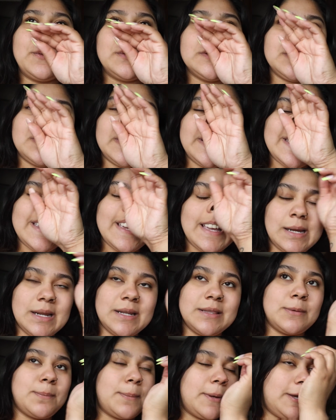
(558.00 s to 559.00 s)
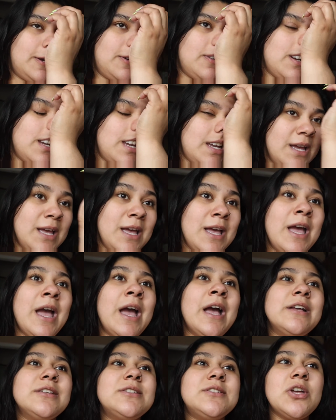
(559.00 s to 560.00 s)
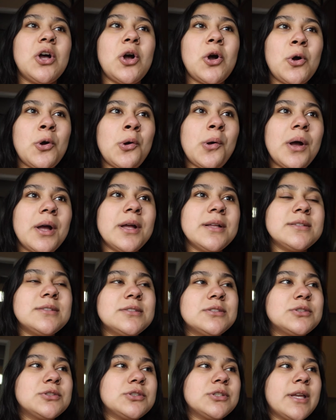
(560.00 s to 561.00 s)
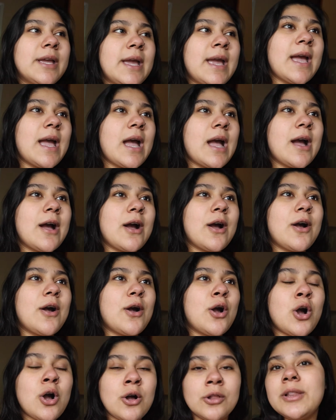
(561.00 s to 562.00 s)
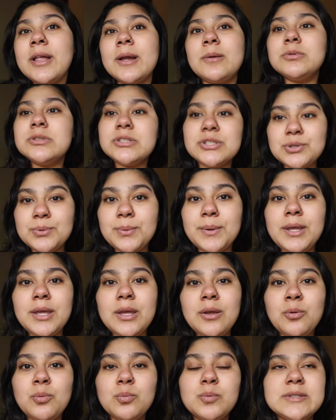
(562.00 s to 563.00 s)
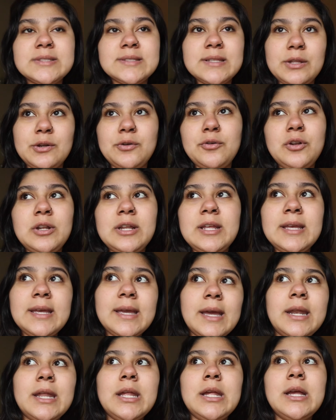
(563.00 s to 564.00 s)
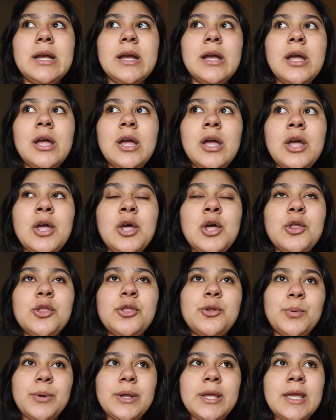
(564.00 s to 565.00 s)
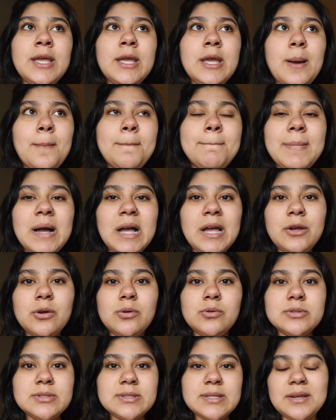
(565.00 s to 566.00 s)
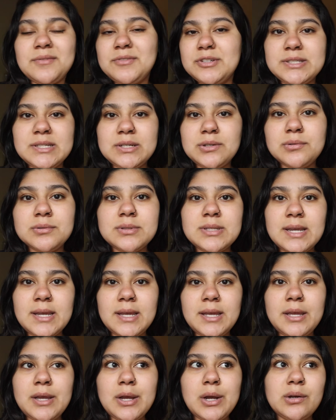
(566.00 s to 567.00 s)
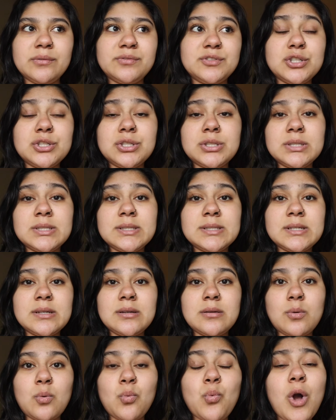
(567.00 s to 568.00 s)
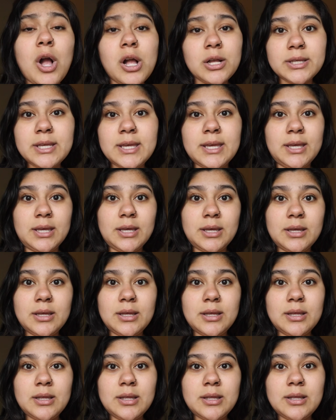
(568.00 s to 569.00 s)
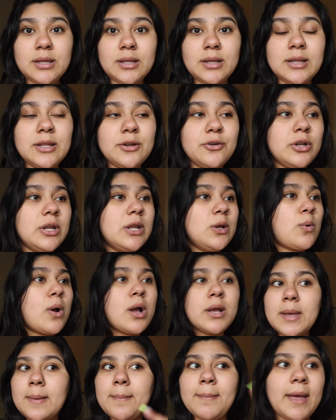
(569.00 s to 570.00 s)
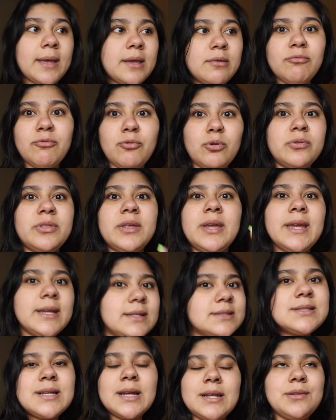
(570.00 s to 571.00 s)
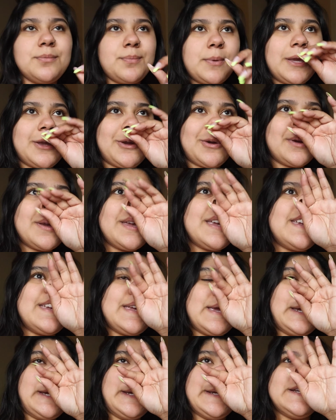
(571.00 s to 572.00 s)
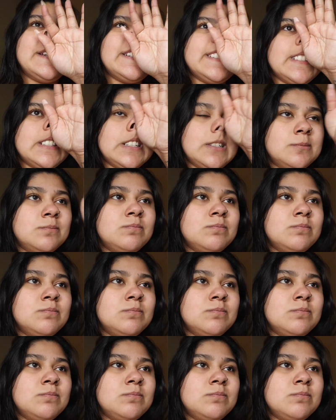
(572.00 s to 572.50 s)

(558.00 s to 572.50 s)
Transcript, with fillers: was working at the bakery so all I was doing was literally getting three miles every single day of just walking literally walking back and forth inside the bakery and